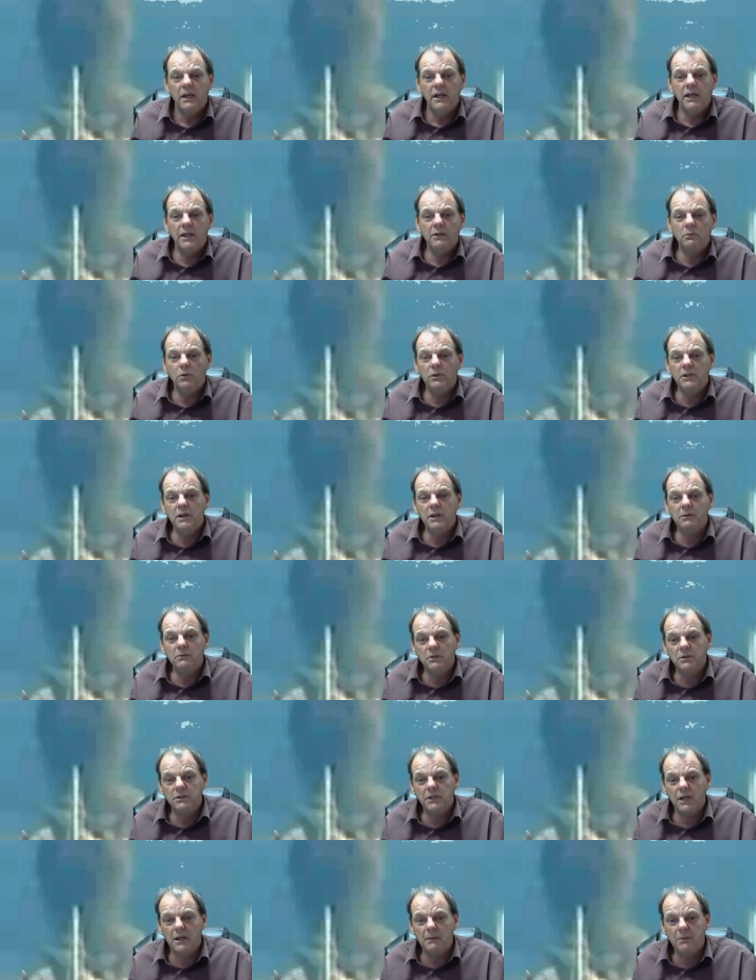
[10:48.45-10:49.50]
It will never
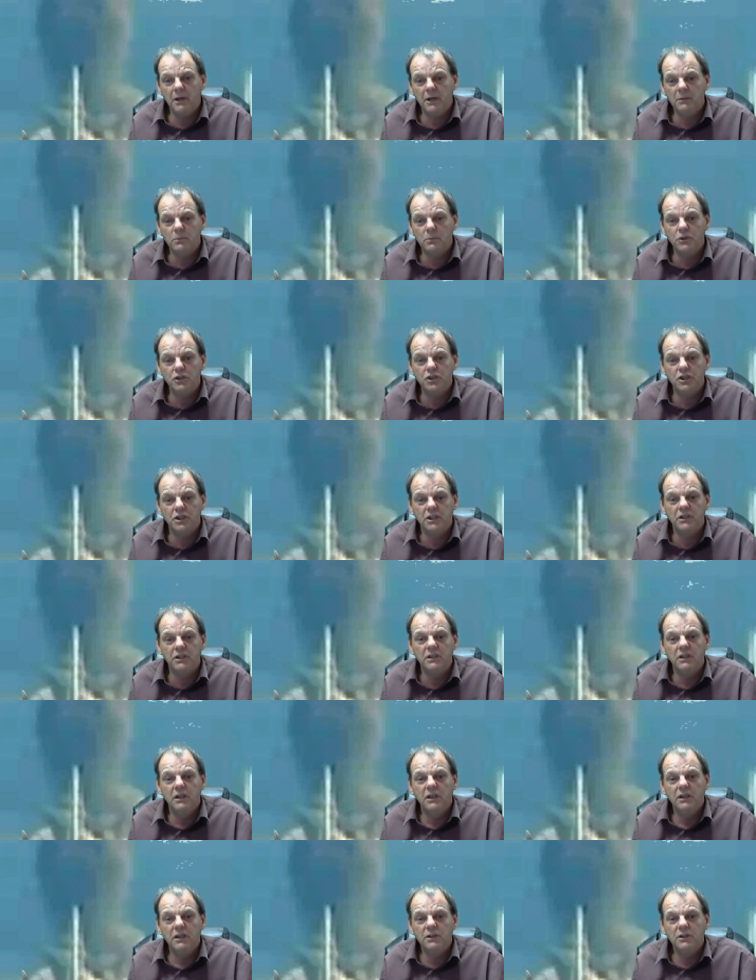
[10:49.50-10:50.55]
stop hemorrhaging
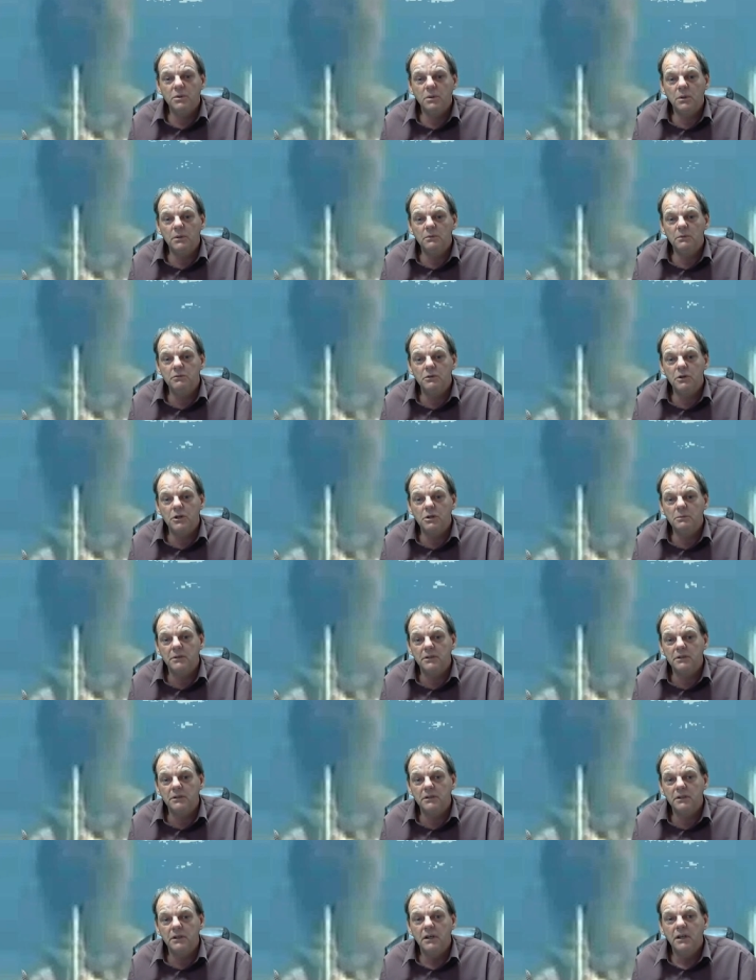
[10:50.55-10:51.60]
into our
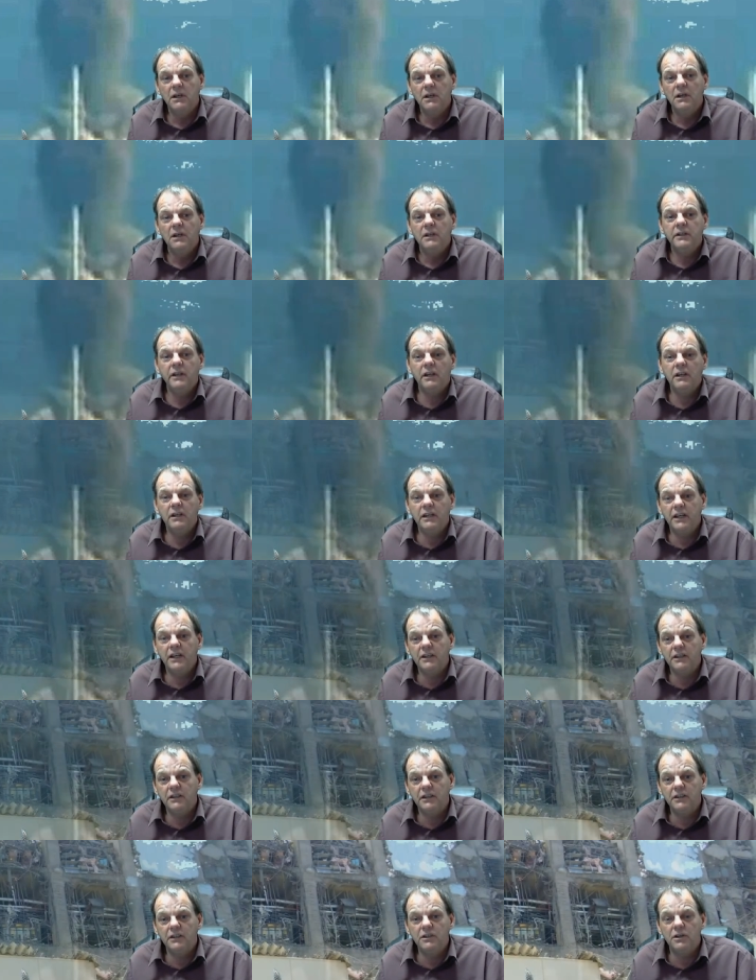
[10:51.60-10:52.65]
environment till the end
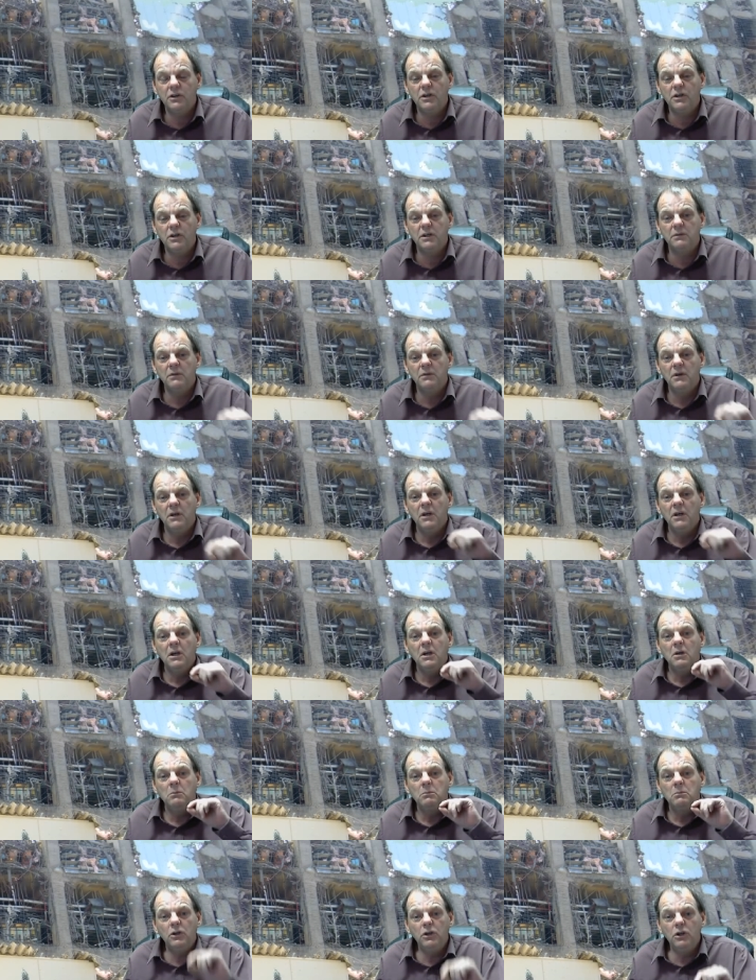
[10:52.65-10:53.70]
of the time.
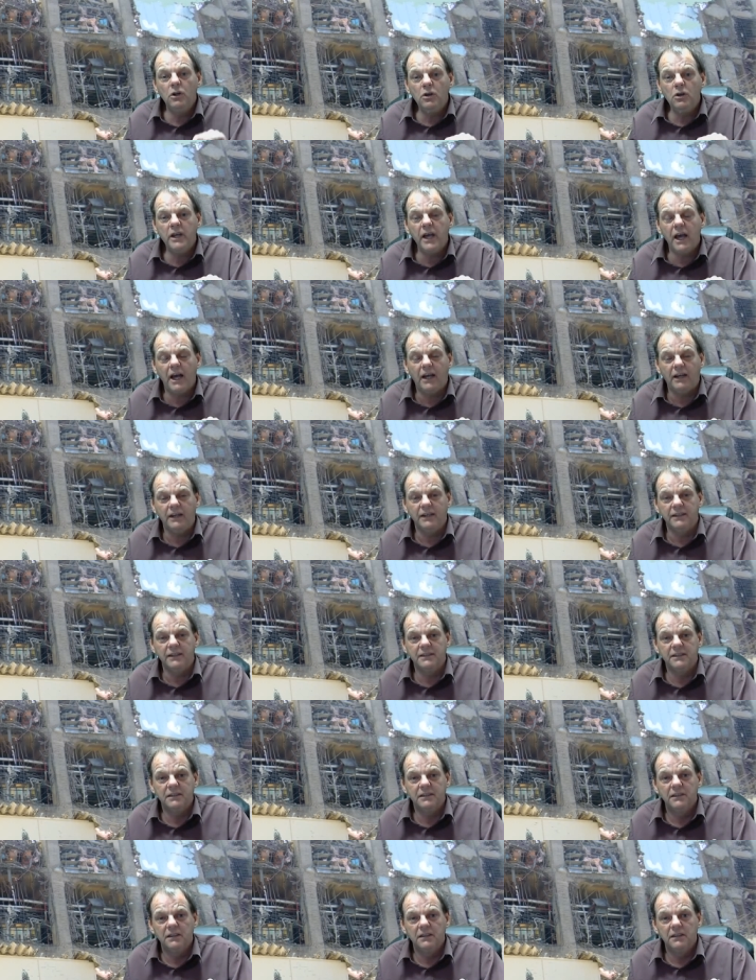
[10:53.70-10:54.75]
But look at
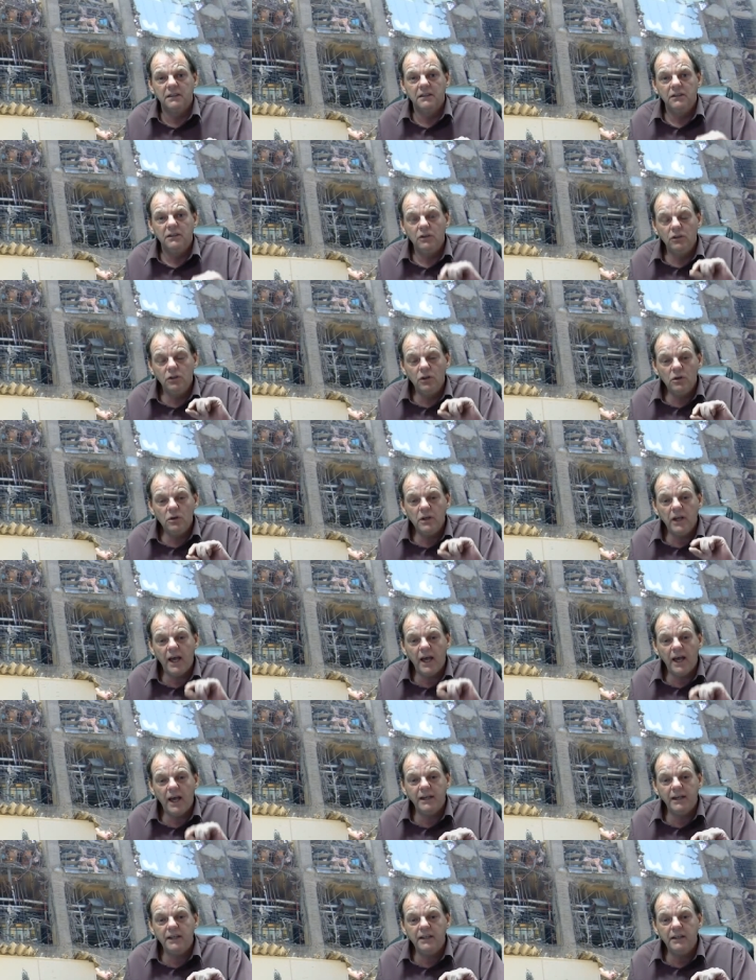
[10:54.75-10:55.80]
us. Look
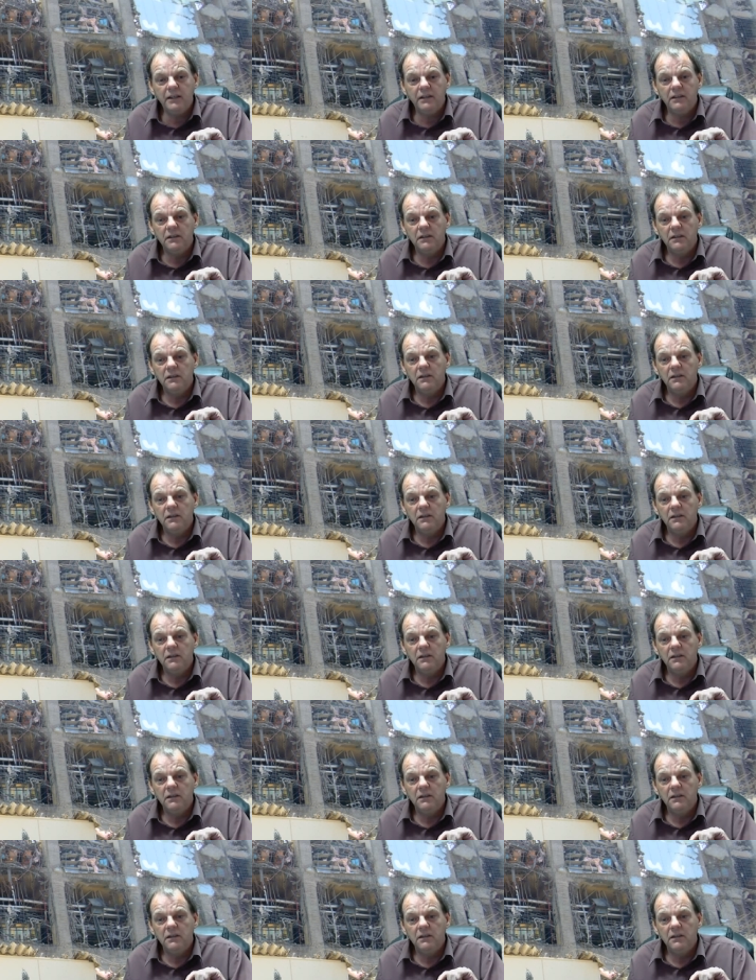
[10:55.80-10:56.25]
at it.